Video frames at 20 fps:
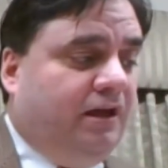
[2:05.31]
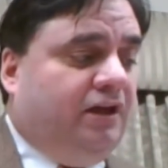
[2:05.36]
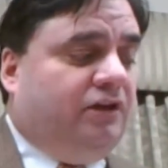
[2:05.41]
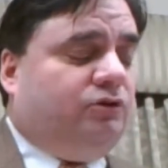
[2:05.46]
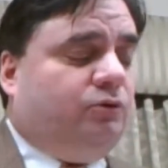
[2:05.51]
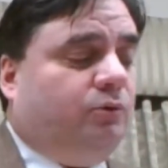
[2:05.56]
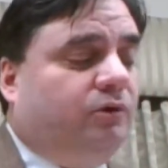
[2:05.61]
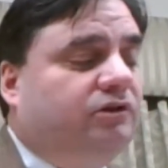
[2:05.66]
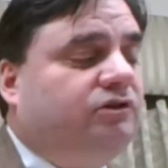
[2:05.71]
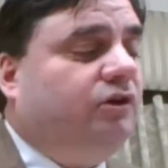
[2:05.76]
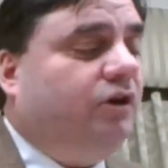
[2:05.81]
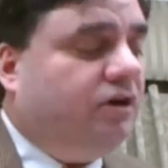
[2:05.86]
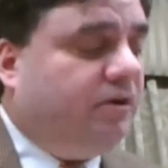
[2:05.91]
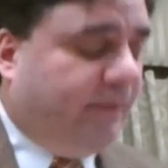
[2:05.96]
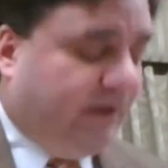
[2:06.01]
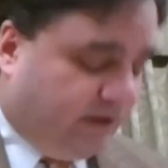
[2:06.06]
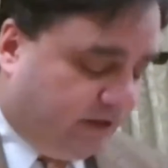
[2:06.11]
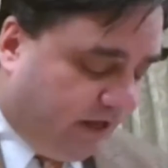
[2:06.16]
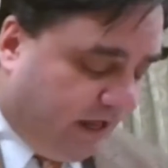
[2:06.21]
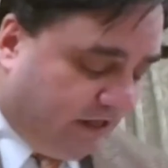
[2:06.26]
So I want to talk
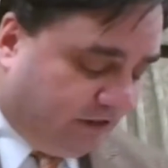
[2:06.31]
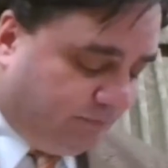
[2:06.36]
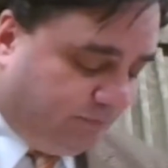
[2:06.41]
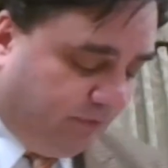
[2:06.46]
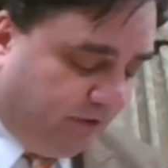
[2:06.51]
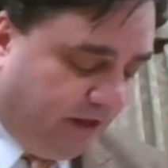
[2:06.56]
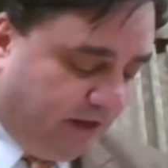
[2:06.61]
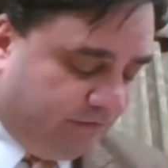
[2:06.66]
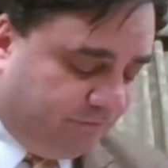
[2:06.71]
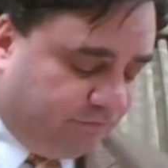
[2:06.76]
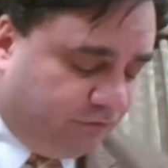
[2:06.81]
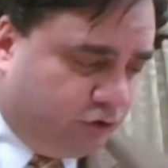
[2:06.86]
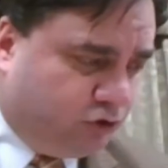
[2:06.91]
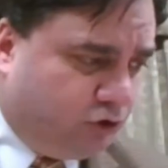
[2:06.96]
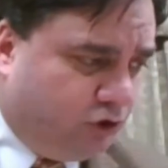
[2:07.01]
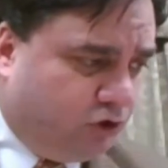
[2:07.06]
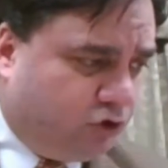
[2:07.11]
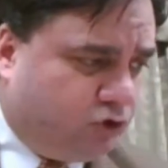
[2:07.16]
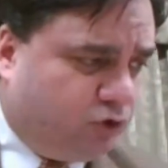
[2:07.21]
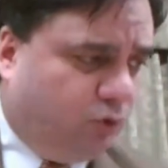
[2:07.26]
about God's plan for
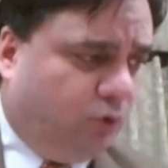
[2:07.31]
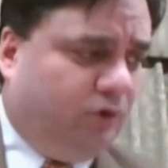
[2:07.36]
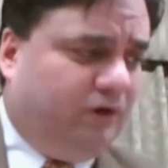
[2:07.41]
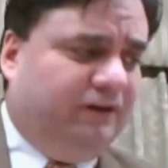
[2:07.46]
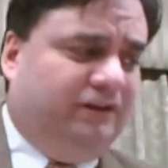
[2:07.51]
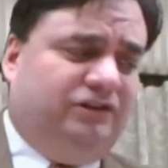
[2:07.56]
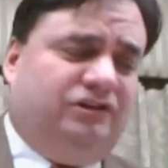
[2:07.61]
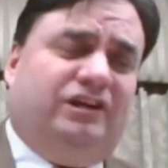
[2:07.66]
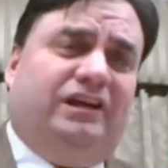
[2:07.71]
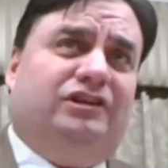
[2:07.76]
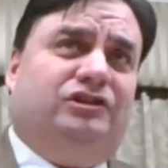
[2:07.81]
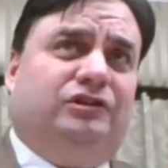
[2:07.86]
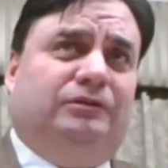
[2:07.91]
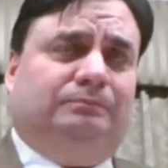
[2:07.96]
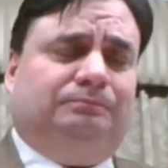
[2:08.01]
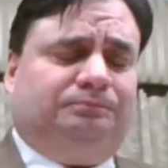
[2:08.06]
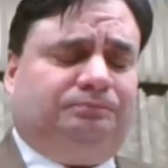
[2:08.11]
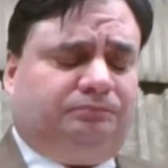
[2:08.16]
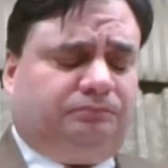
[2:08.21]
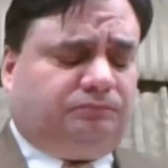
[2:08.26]
church
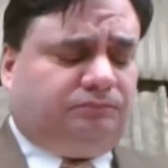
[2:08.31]
organization.